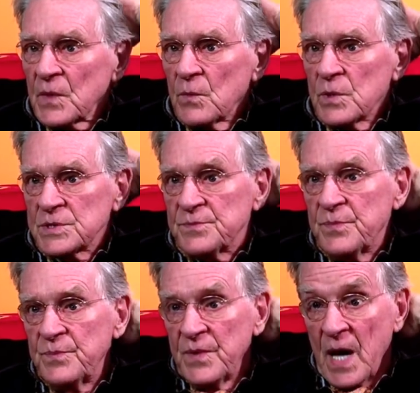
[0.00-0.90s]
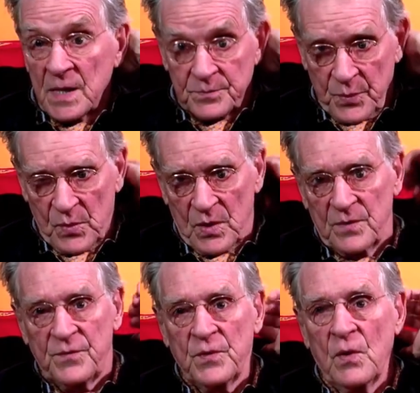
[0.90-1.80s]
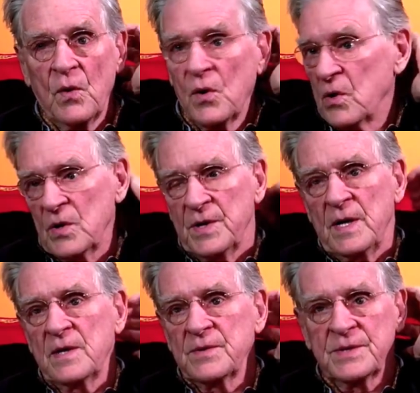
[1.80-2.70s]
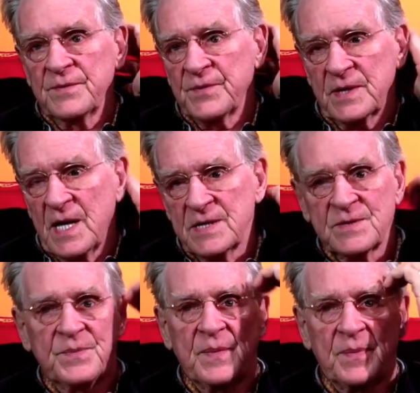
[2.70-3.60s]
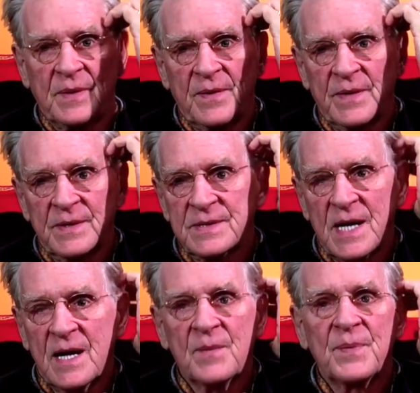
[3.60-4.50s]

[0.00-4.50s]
was not born for all the other different kinds of people on the entire